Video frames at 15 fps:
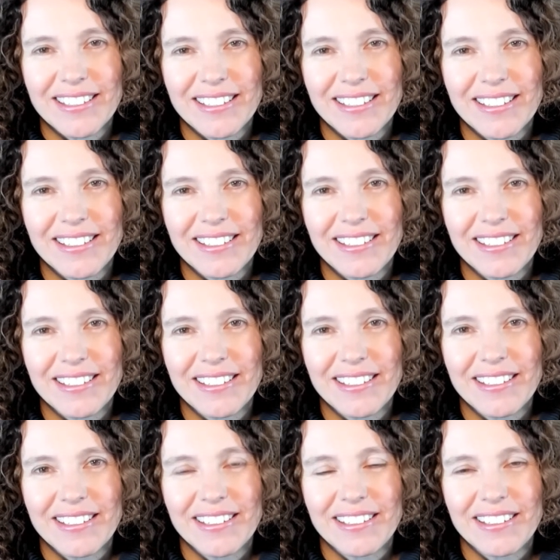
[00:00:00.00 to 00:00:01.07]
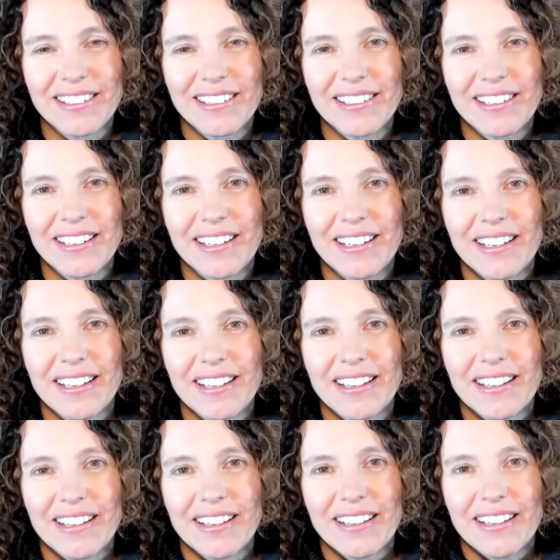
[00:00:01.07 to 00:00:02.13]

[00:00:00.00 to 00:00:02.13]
Nothing is said.